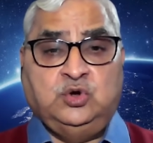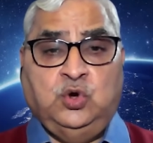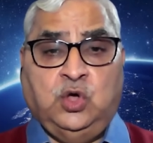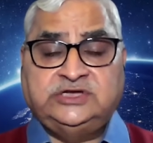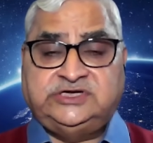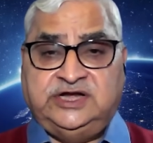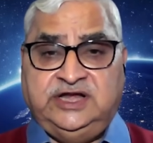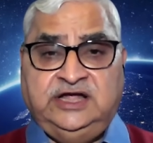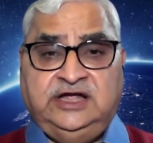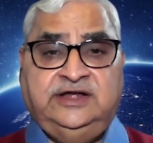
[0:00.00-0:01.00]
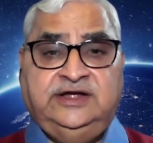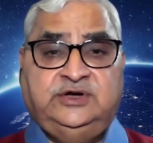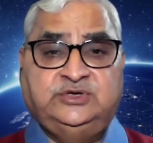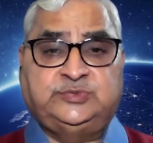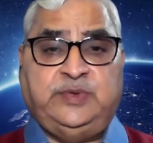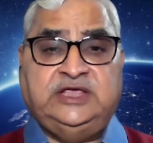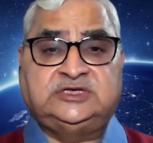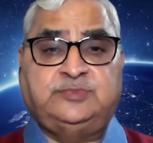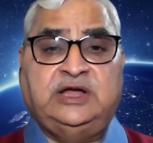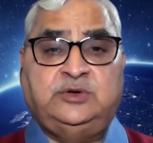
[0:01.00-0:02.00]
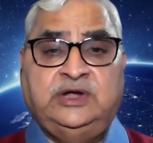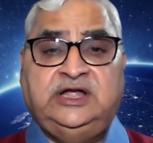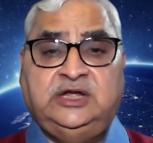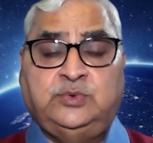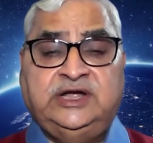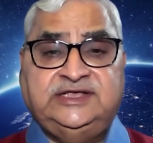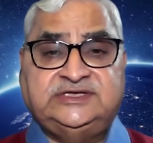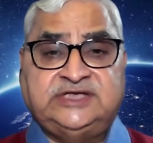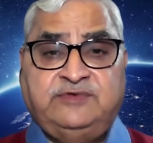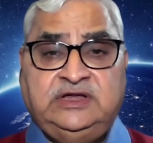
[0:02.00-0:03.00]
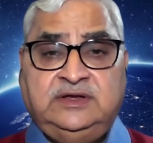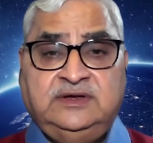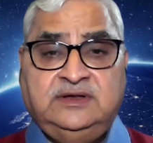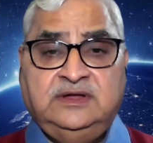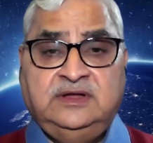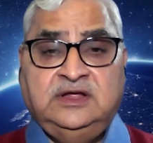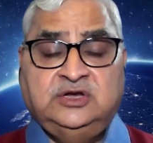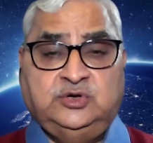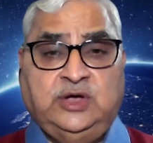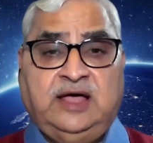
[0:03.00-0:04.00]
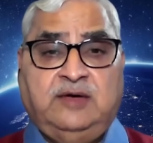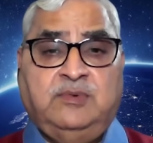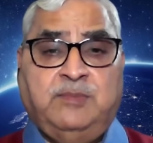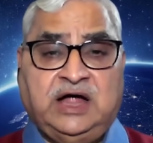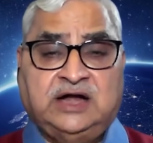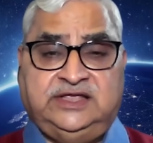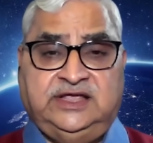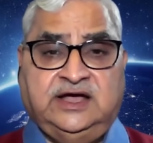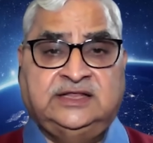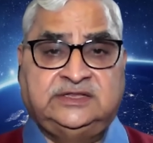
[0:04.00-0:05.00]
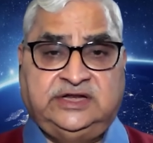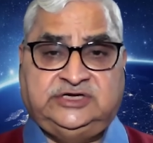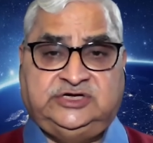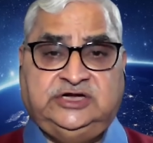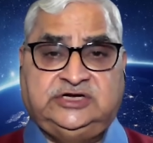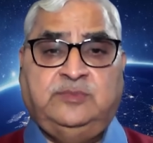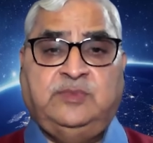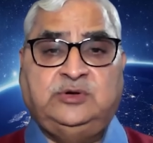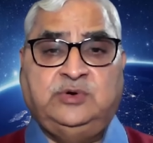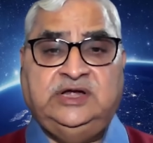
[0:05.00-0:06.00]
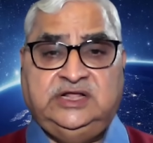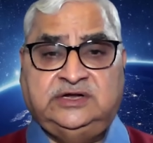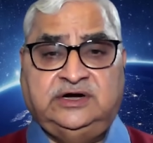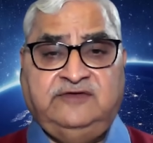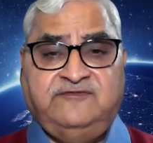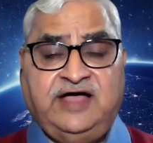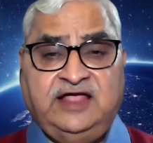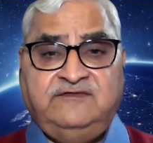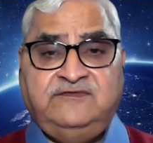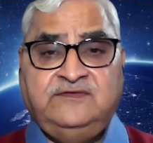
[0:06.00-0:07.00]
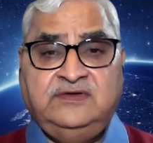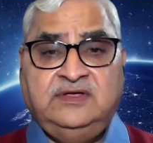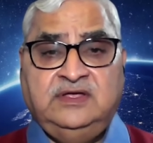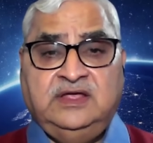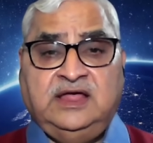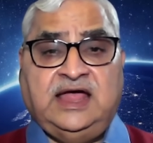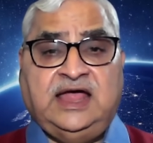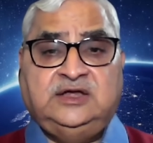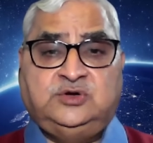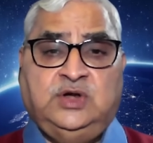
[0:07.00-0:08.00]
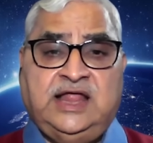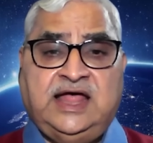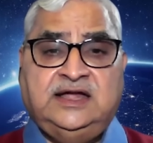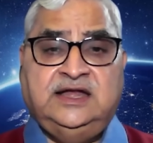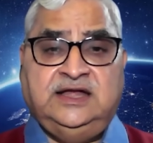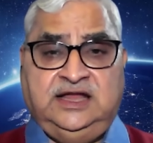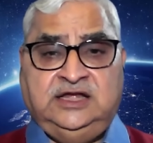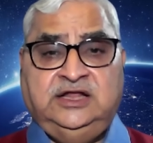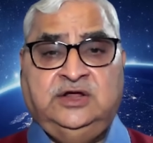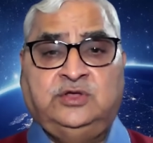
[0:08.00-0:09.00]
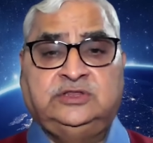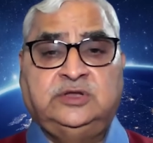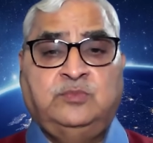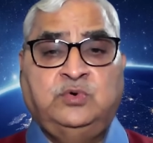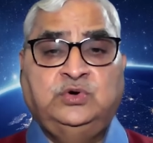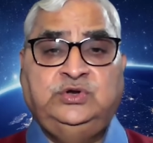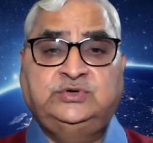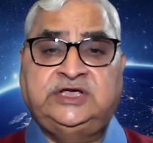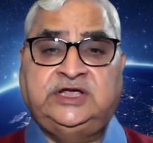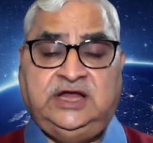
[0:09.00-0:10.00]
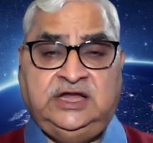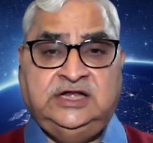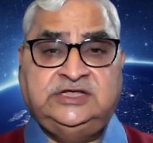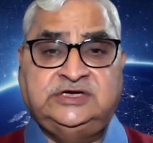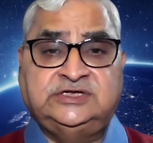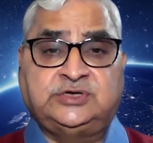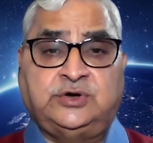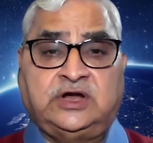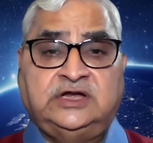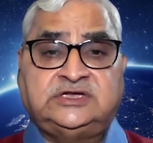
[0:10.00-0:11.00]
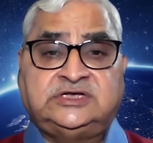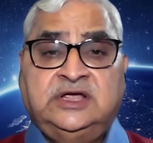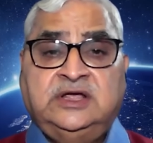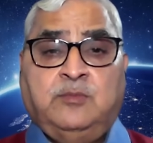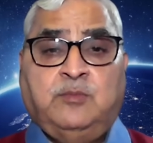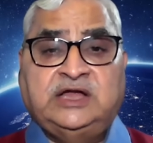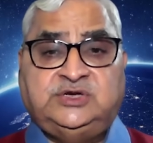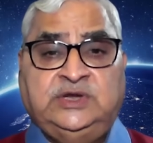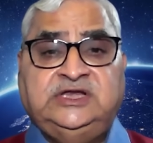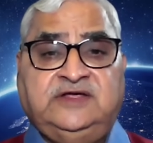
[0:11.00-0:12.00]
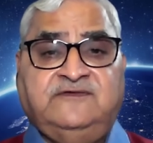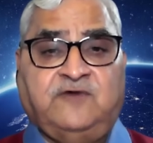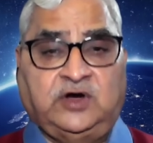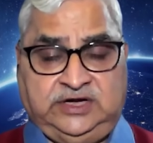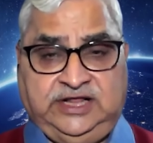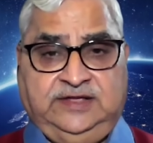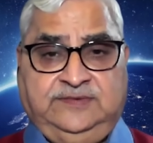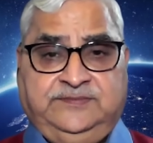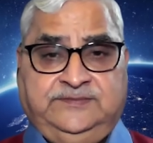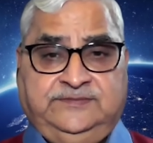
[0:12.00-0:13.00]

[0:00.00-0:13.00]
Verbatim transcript: to launch an Indian into space by 2027, to have a Bhartiya Antrik station by 2035, and to land an Indian on the moon using indigenous rockets by 2040.